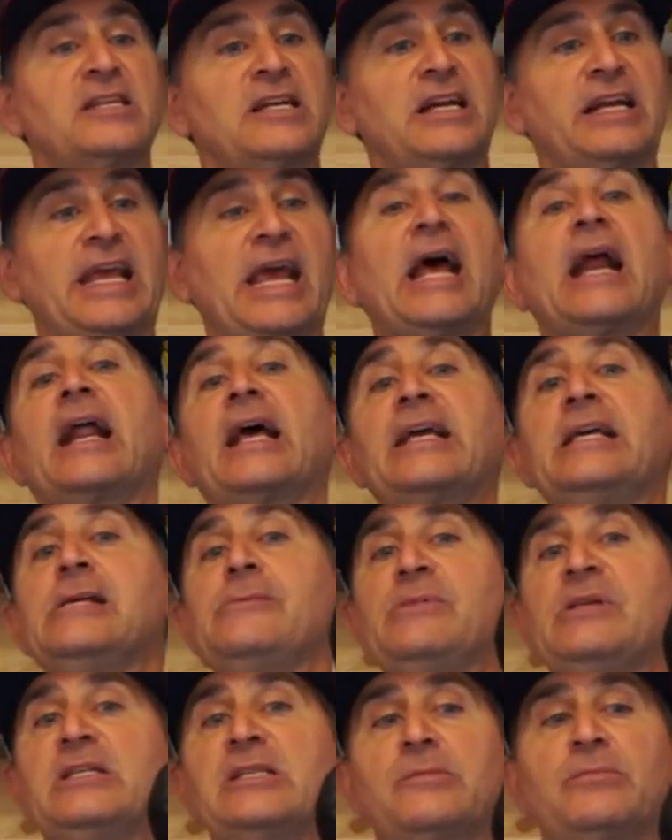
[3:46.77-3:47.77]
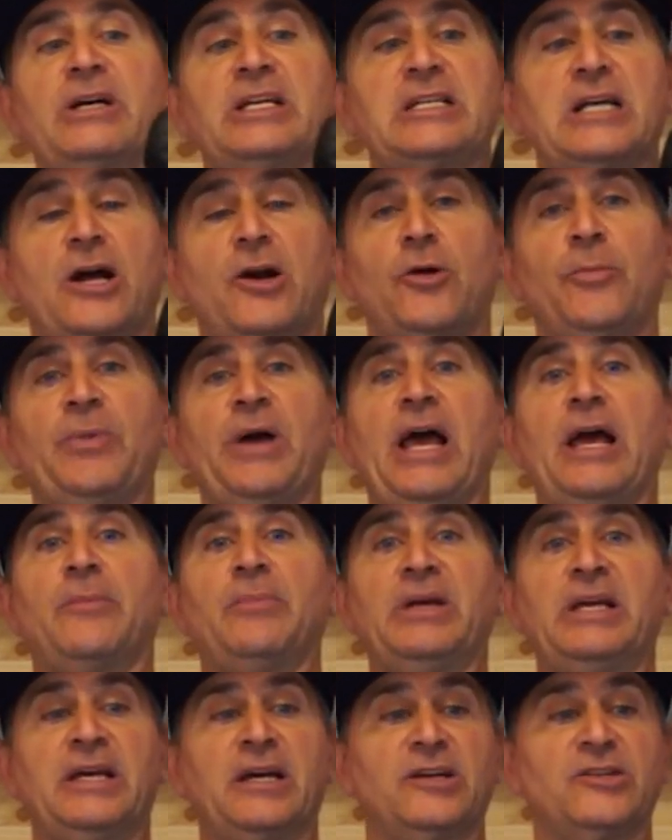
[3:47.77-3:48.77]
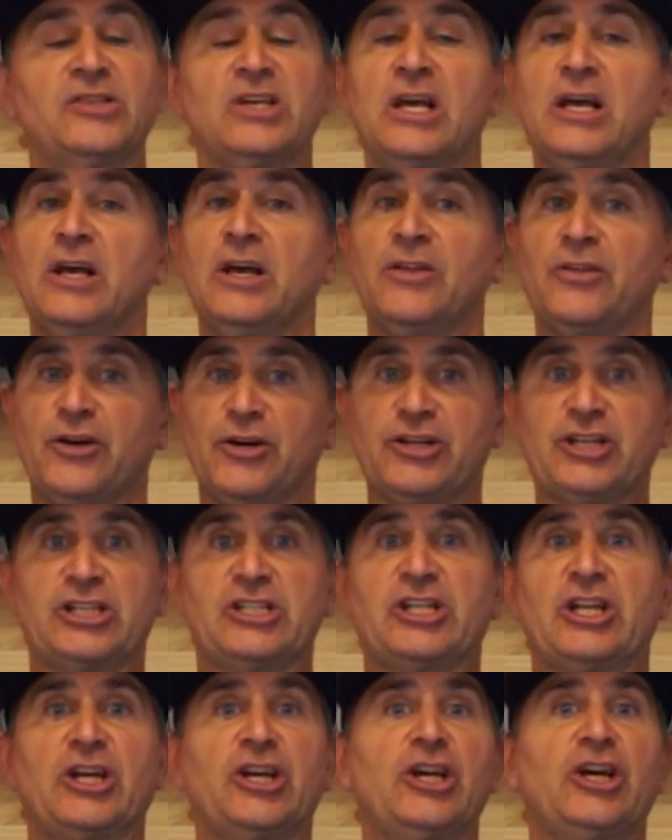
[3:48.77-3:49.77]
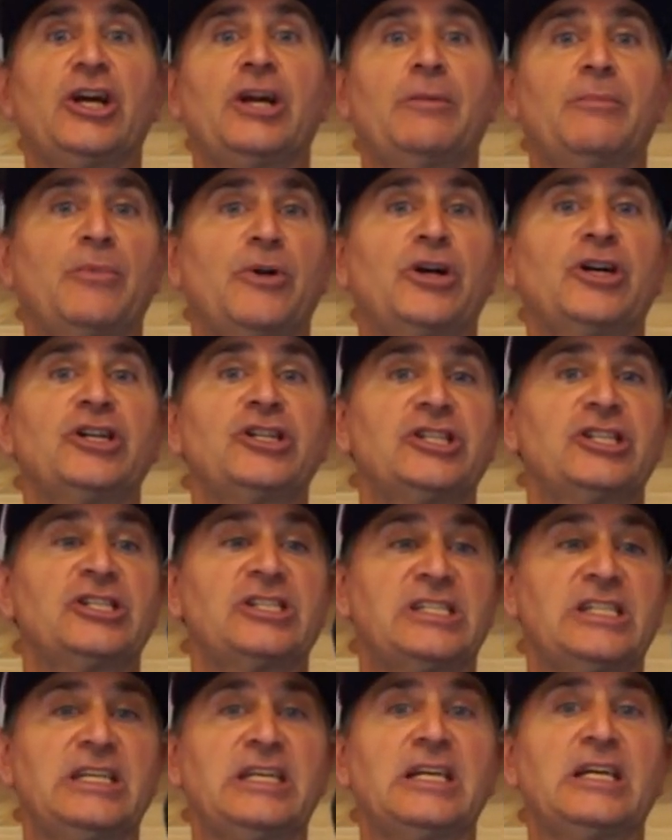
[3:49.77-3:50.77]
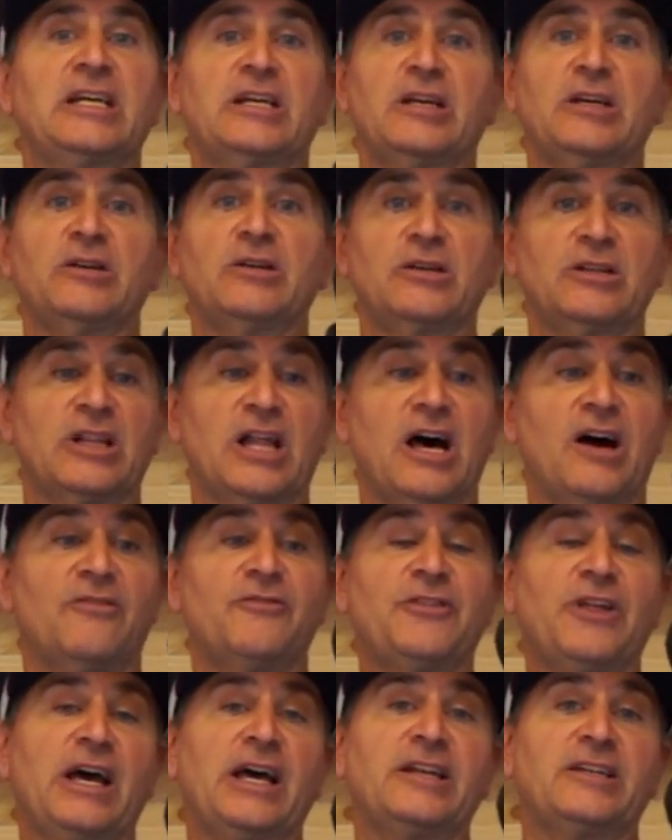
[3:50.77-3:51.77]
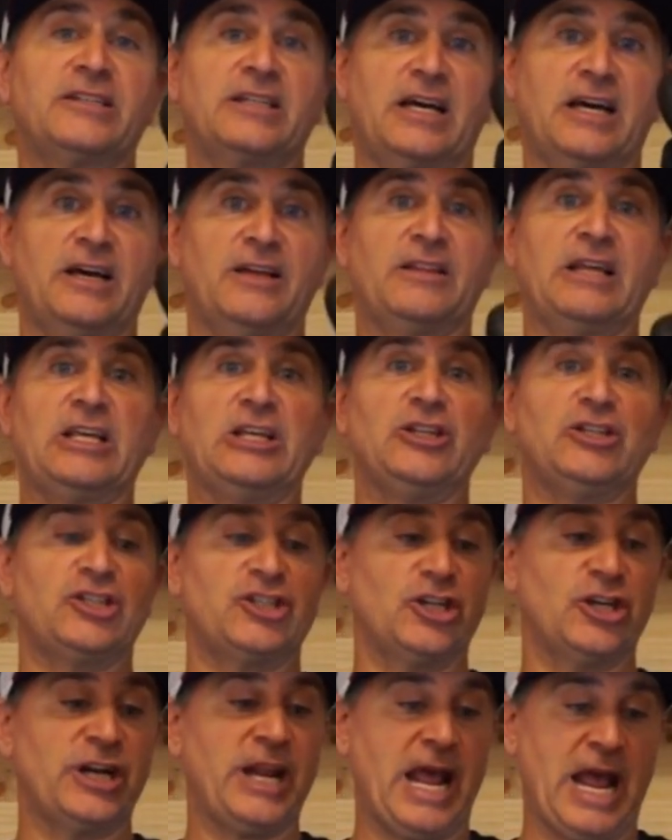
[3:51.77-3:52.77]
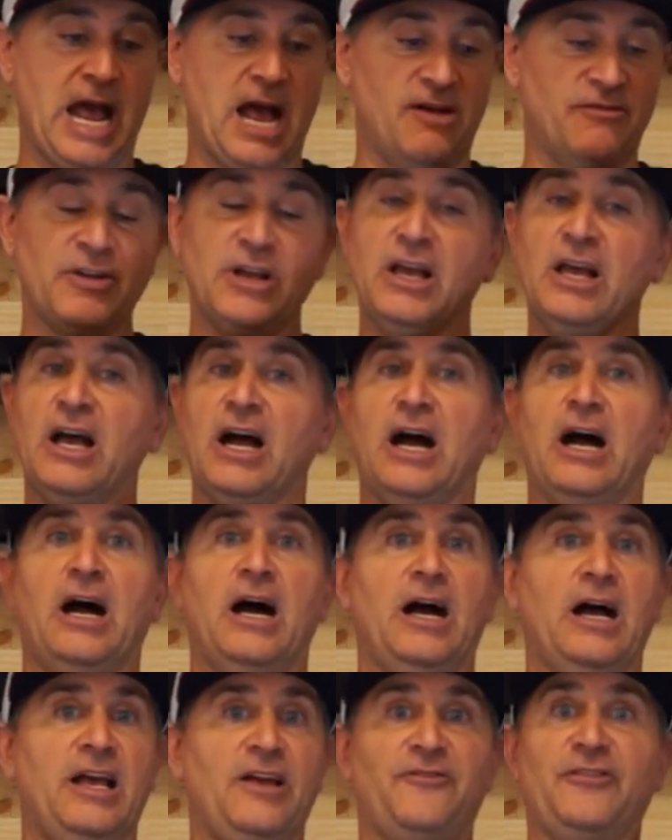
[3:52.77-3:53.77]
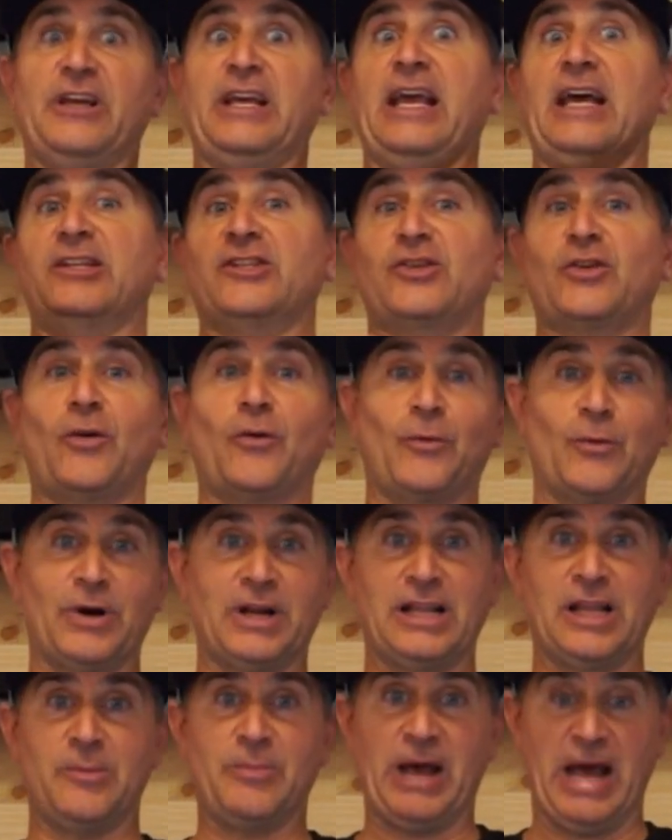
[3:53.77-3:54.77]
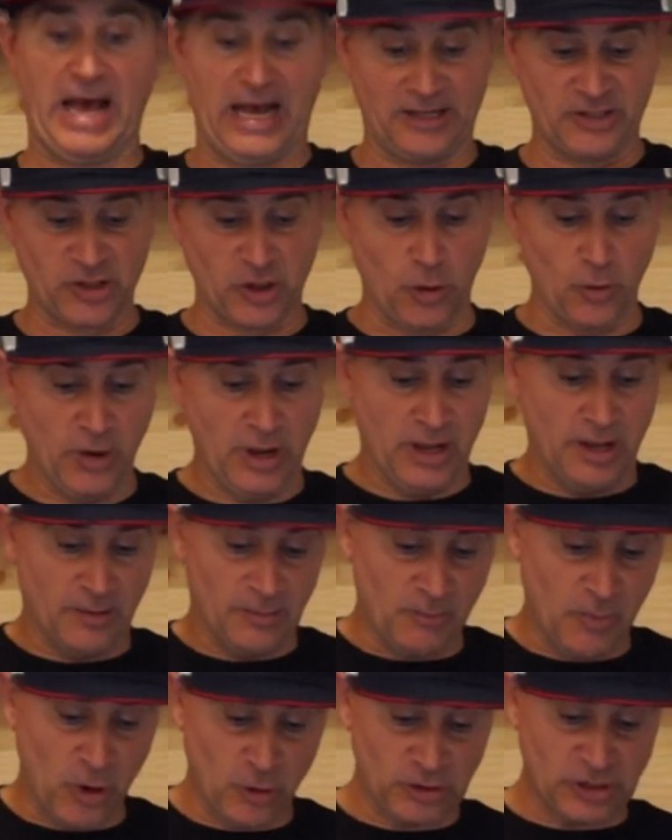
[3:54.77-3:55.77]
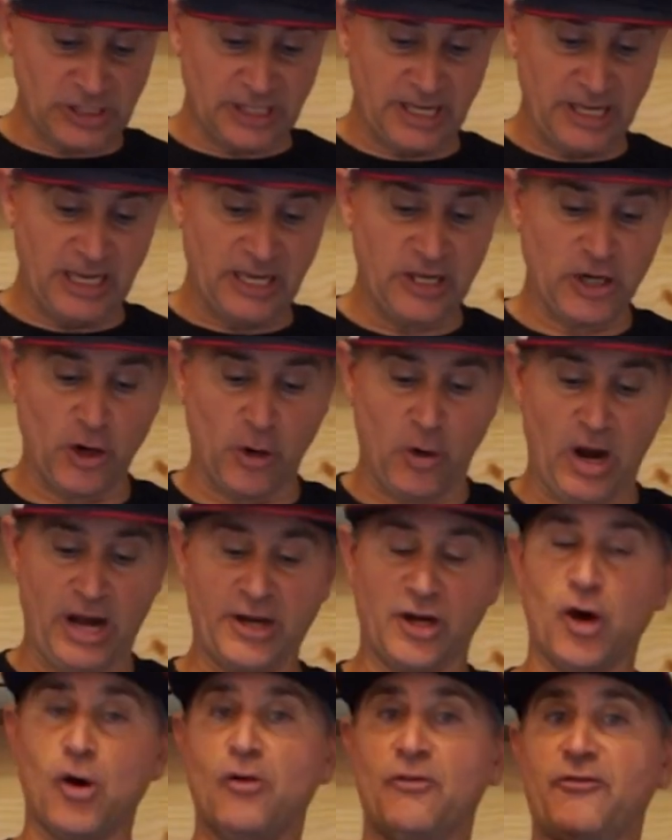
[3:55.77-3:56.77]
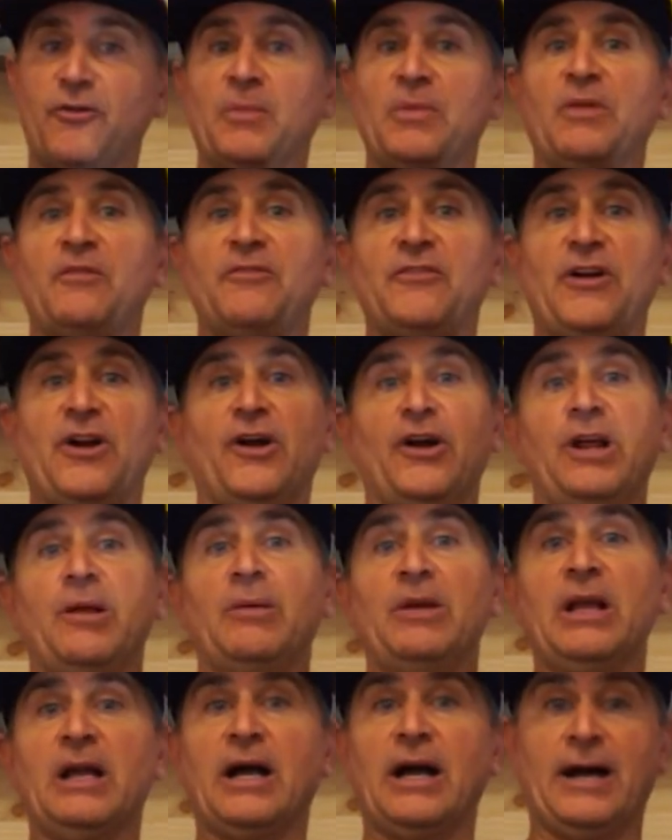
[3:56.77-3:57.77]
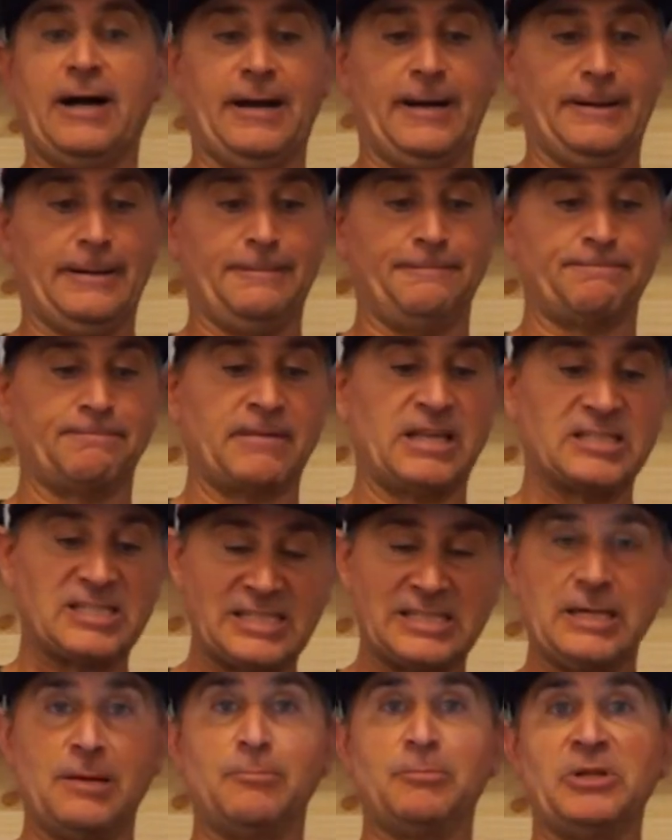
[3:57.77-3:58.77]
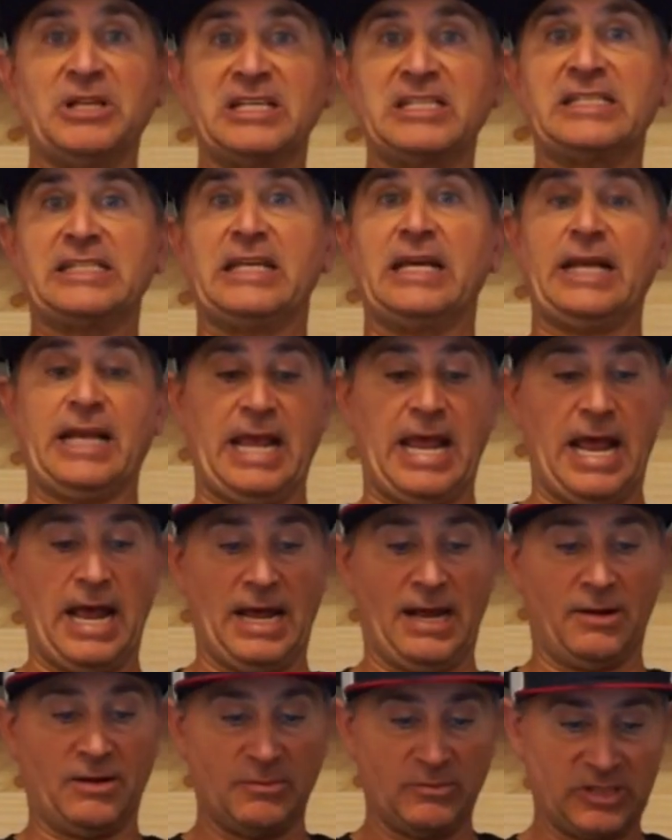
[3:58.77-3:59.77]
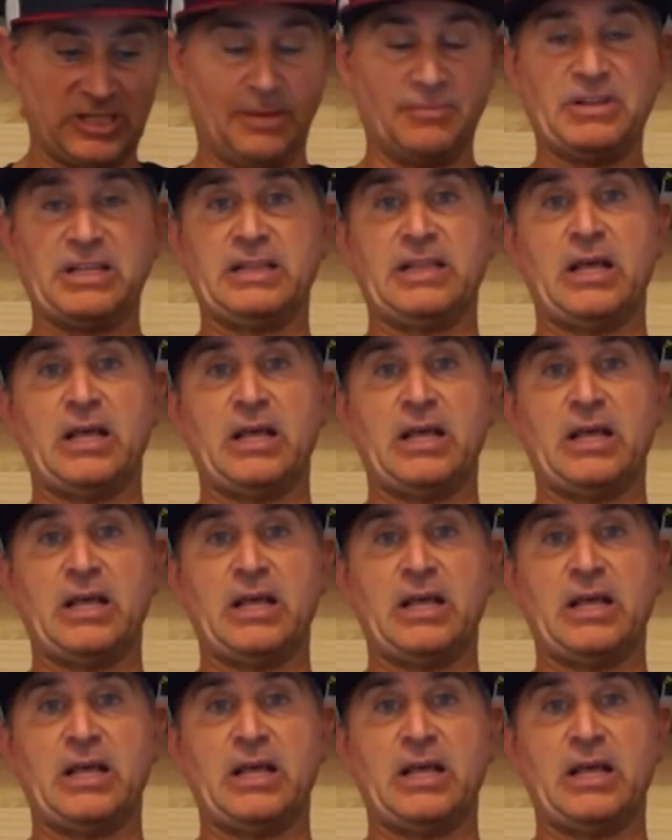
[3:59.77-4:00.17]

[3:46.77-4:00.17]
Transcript: And again, I keep these in my tunnel bag because they're just a good emergency glove that you should have if it gets really bad. So mostly, I go from the very simplistic and something